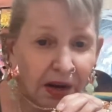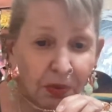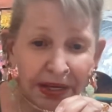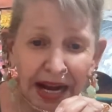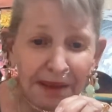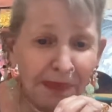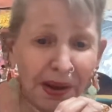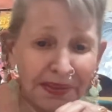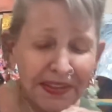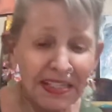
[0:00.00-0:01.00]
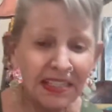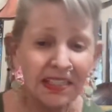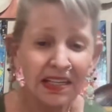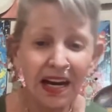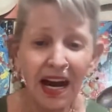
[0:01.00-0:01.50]
when I bought
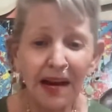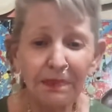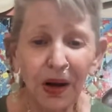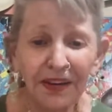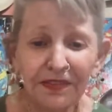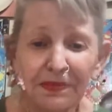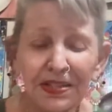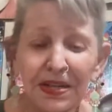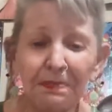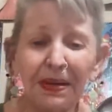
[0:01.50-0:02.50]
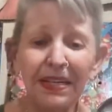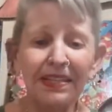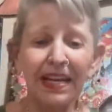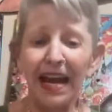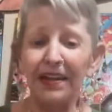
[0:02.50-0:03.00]
this, I bought it from somebody
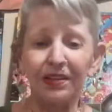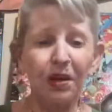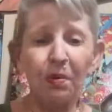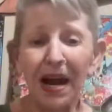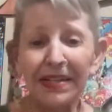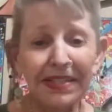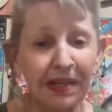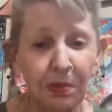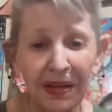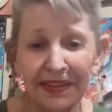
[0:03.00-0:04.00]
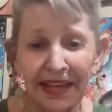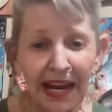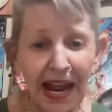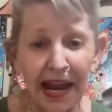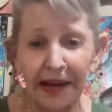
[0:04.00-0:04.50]
that had no idea what
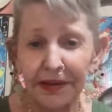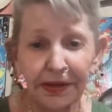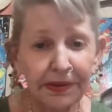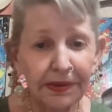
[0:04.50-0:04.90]
they had.